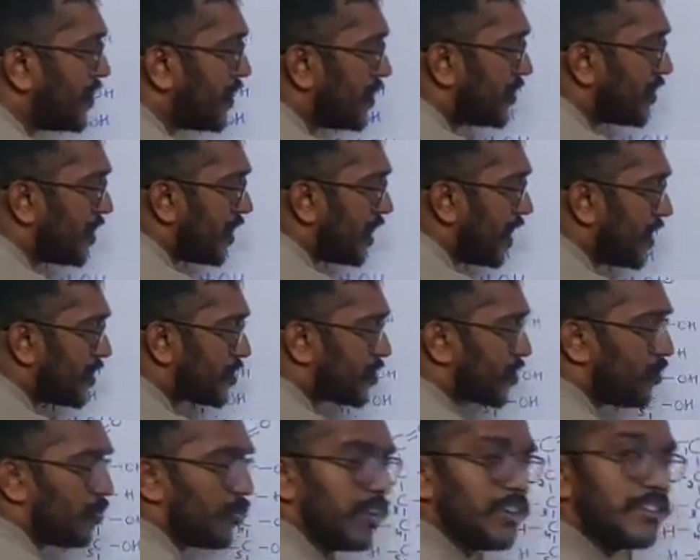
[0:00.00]
This
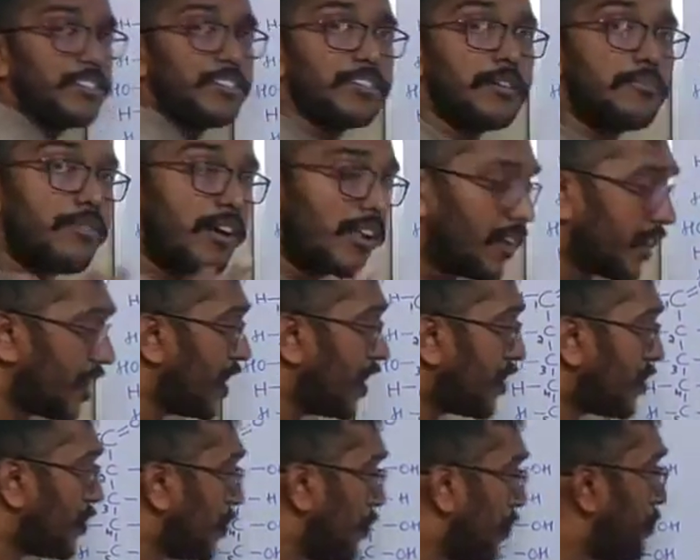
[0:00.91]
CH2OH is a
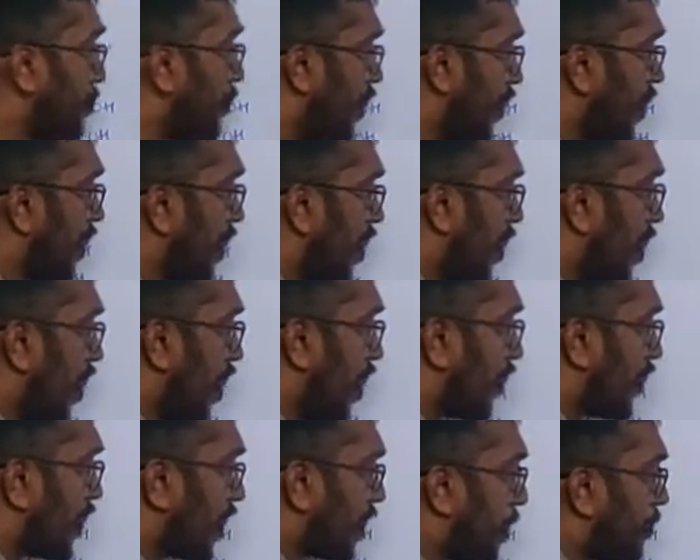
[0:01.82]
bulkier group.
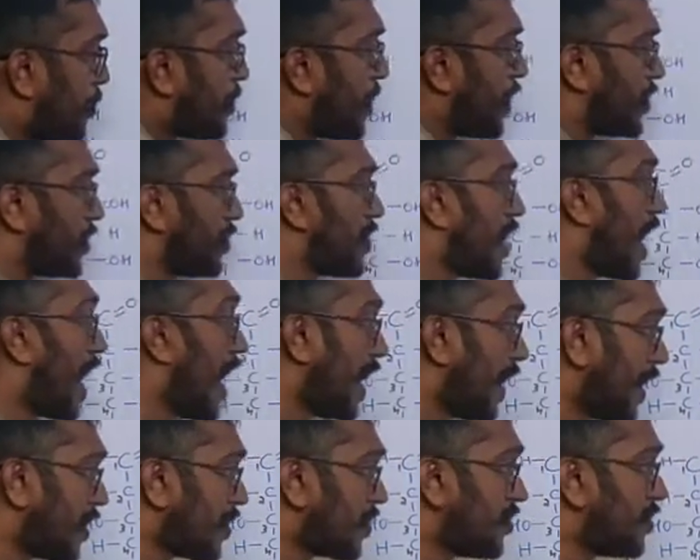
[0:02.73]
Okay, compared to the
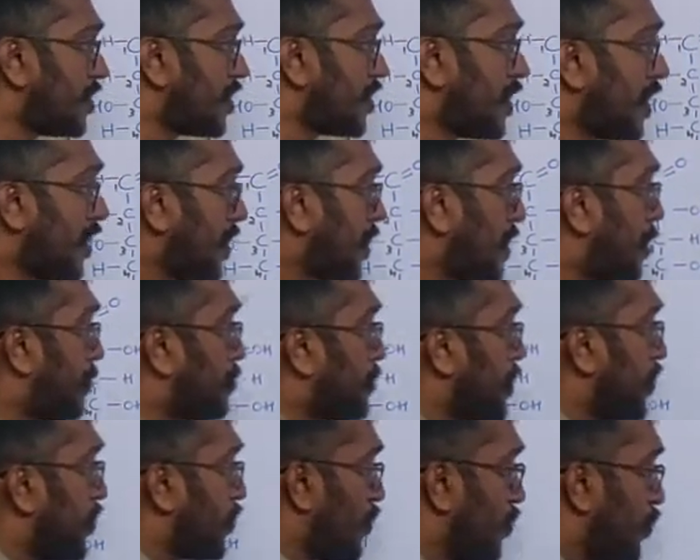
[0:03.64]
hydrogen and
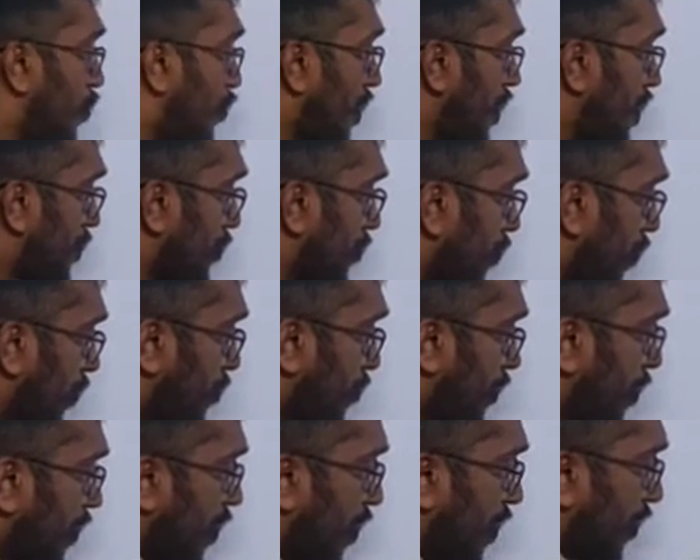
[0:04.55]
compared to the OH group,
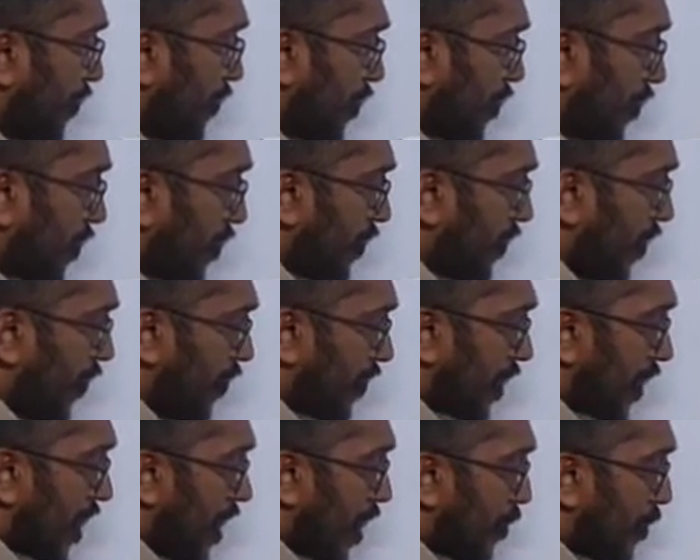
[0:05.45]
for the
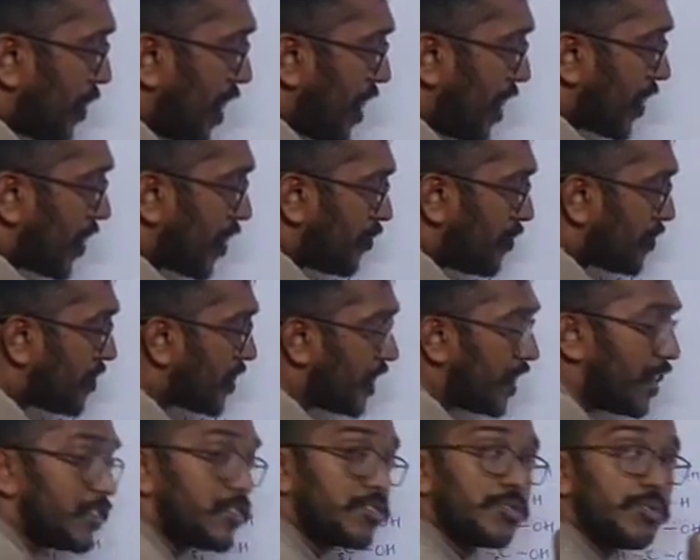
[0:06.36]
fifth carbon atom,
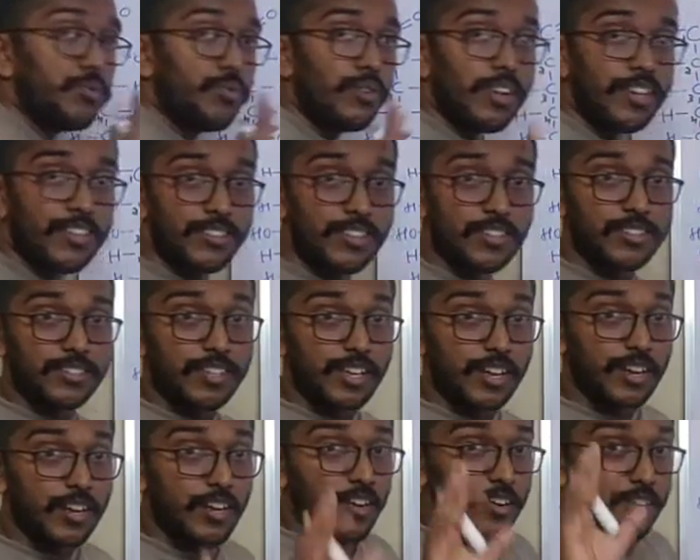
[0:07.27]
CH2OH is
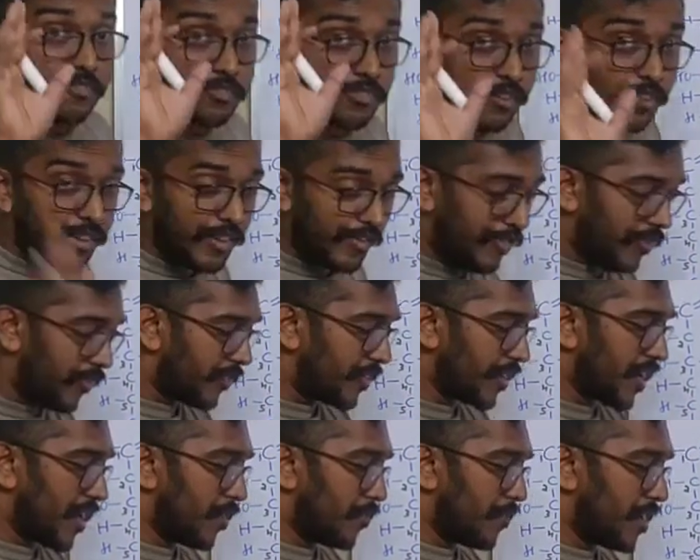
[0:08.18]
there. For the
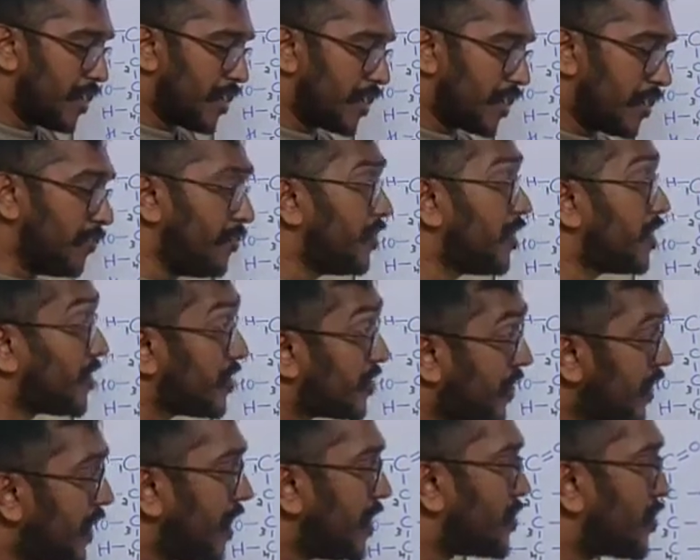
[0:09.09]
fifth carbon atom,
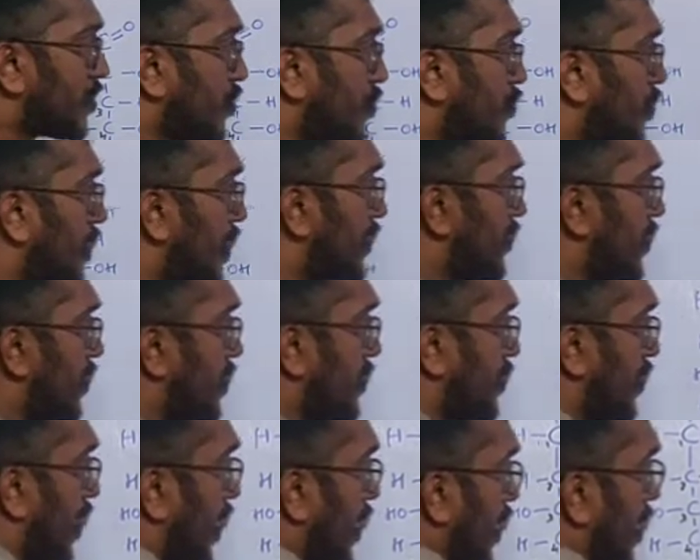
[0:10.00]
CH2OH
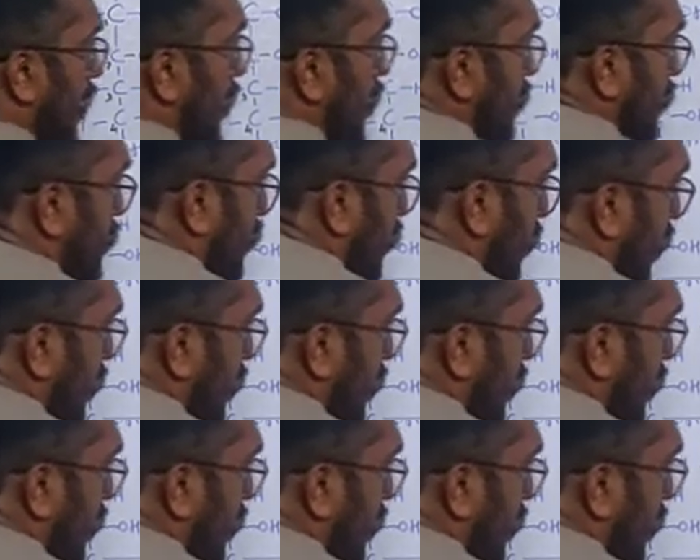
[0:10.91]
is there. So